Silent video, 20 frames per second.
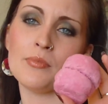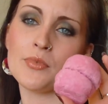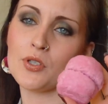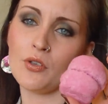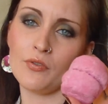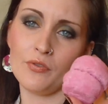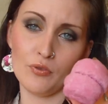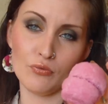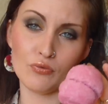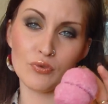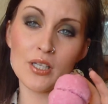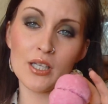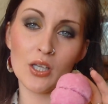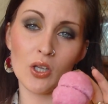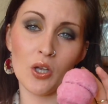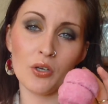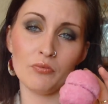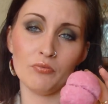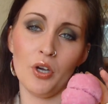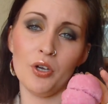So if you really
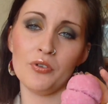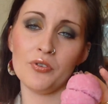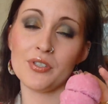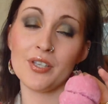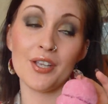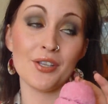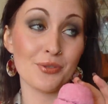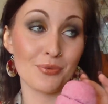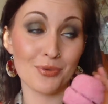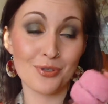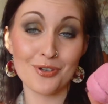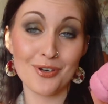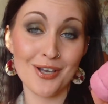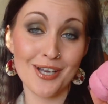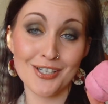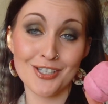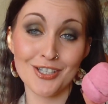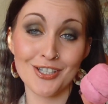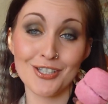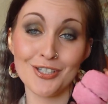like rose scents, which
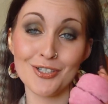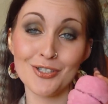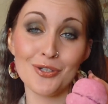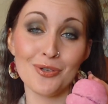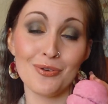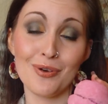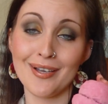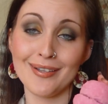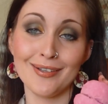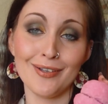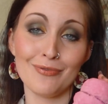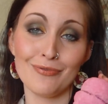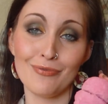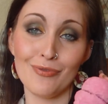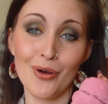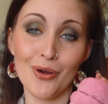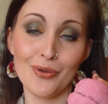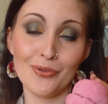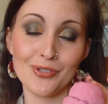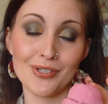I actually do, I love
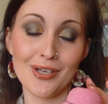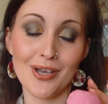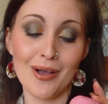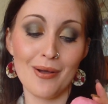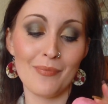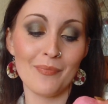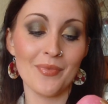rose.